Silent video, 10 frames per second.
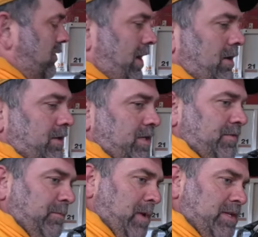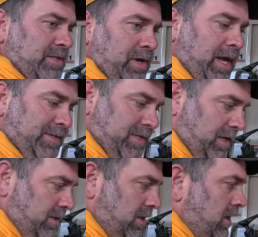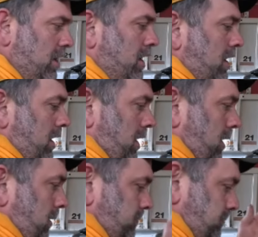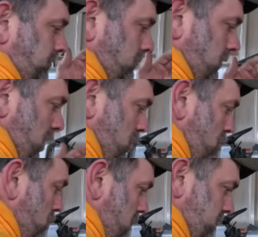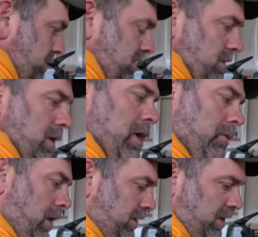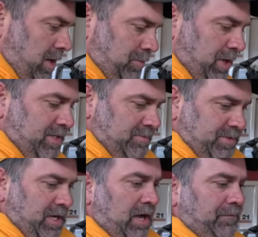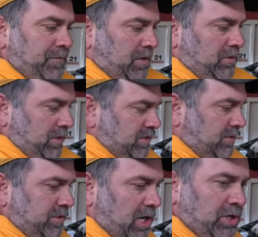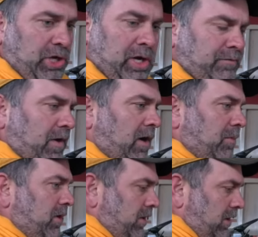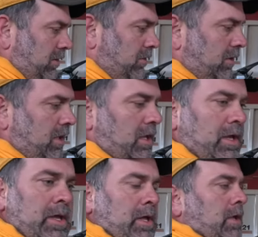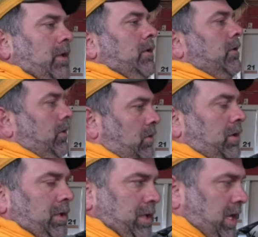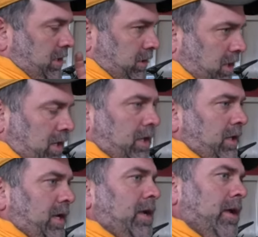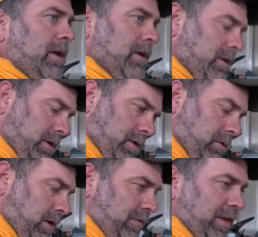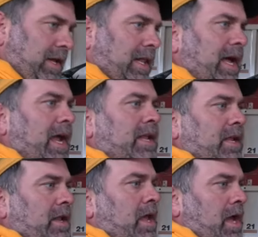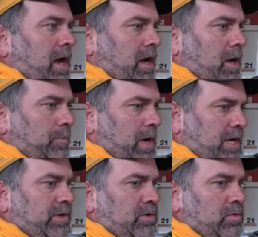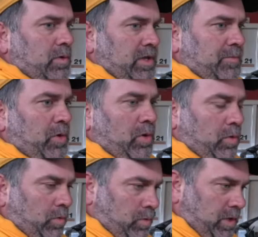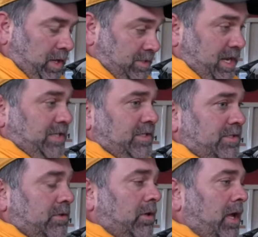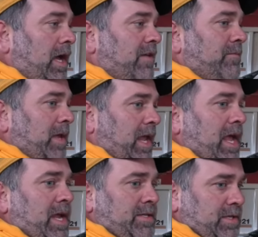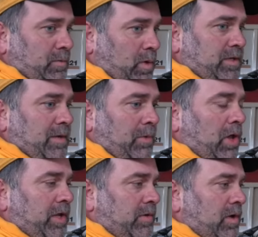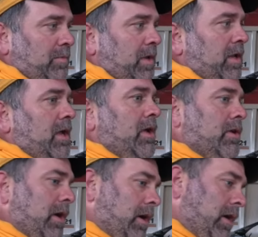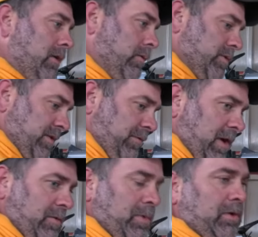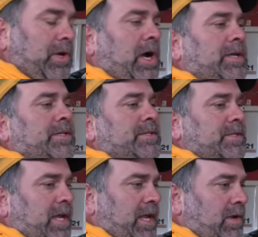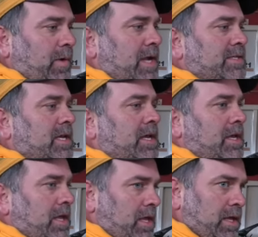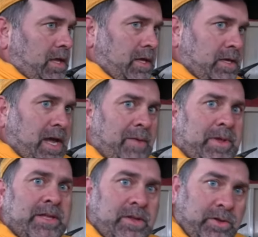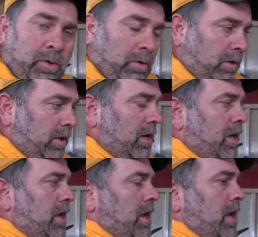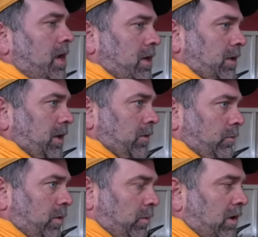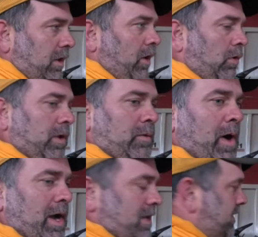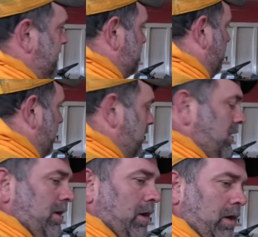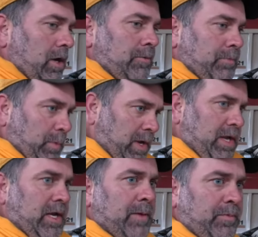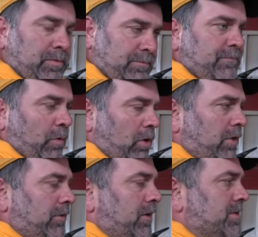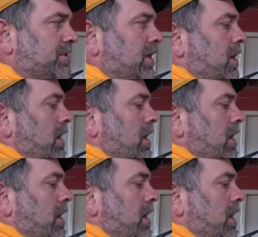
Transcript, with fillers: acquired this from his grandson, um, who was wanted to upgrade some stuff. You know, he's a young young farmer. You know, and and luckily, you know, everything aligned. And um, I knew one of the oh, he's actually still alive mechanics that worked at Ball Equipment uh, was a friend of Bill Dawson's. Anyways, he he, he got me in the door, and uh, we really only wanted this one, um, but we ended up with four other ones.